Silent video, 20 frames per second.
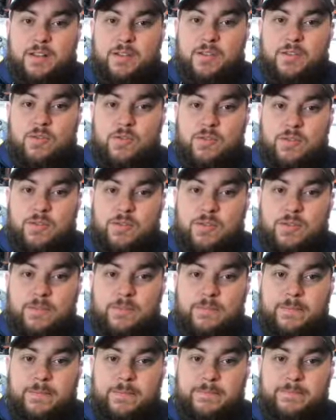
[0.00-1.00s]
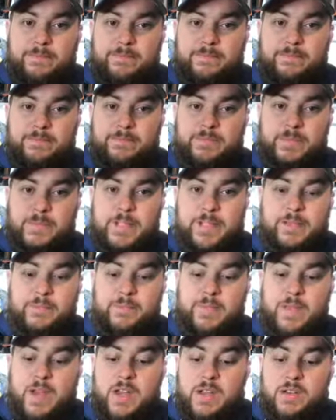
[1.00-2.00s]
yeah.
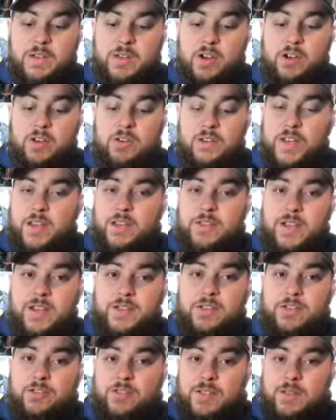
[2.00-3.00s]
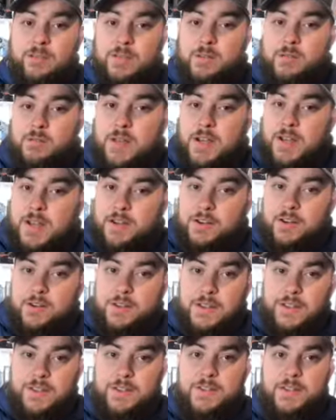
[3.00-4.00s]
So the other thing too, some people might not know
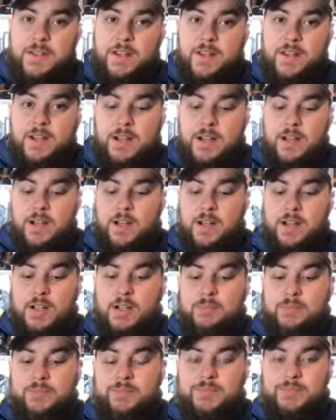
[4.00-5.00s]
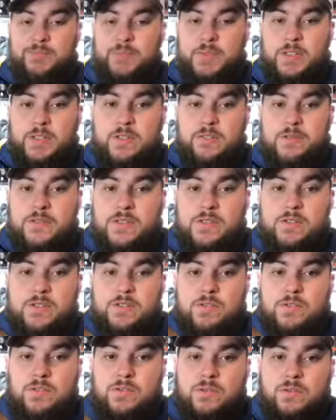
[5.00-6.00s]
this. If
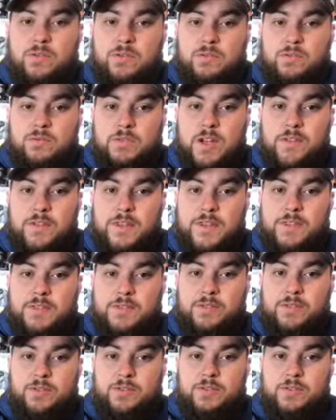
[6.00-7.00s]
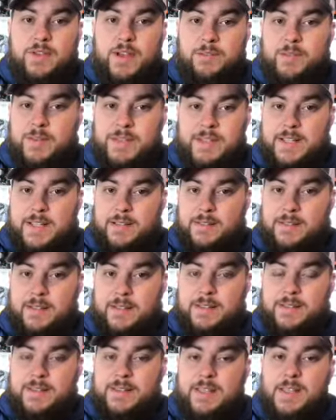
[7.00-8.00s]
you run this through,
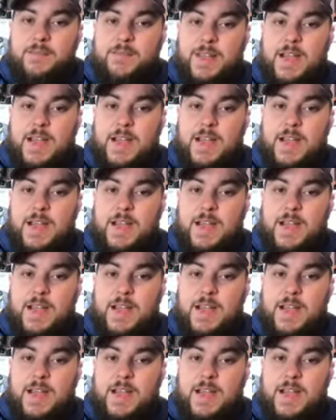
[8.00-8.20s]
it seems